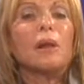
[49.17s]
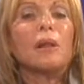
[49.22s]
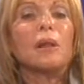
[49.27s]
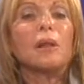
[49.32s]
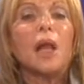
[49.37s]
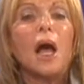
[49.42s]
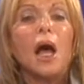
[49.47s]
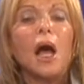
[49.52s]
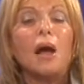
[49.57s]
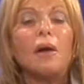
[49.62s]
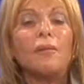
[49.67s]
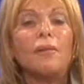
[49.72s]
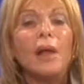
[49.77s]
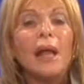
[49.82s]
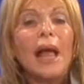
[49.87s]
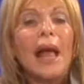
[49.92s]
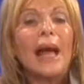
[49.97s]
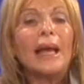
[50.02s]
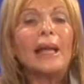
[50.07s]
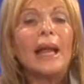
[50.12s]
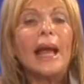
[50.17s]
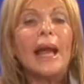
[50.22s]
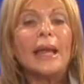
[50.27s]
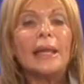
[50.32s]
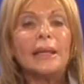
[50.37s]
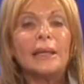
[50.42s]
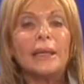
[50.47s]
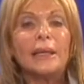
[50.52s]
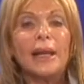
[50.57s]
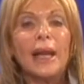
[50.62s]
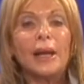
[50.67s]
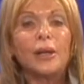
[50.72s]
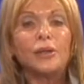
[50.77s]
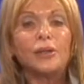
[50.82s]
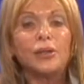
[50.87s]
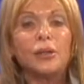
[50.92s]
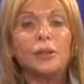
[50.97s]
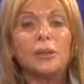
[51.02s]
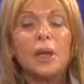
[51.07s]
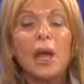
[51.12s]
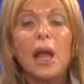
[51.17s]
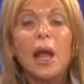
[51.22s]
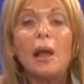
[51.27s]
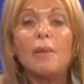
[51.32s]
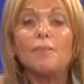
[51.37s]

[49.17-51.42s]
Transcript: love, and hate connections.